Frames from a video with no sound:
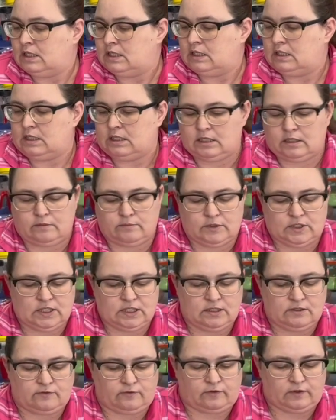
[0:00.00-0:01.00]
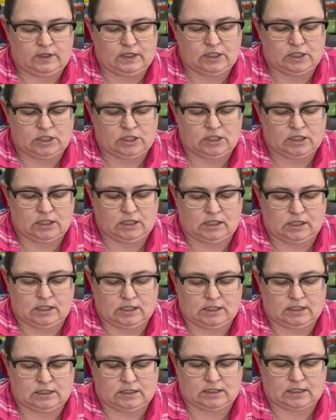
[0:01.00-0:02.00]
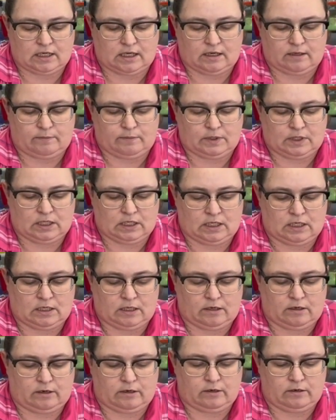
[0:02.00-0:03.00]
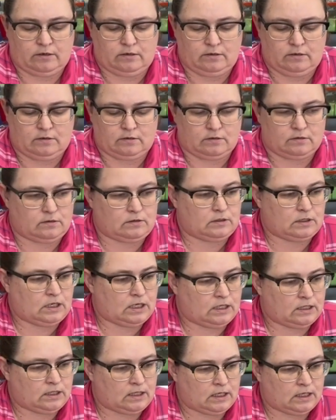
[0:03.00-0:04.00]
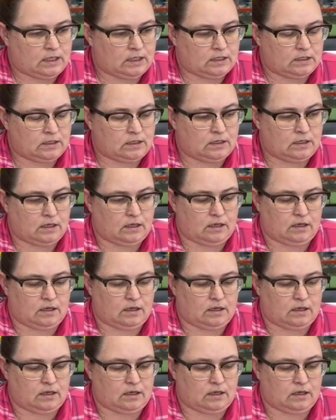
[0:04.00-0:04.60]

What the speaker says: And then I'm just finishing this up here, and then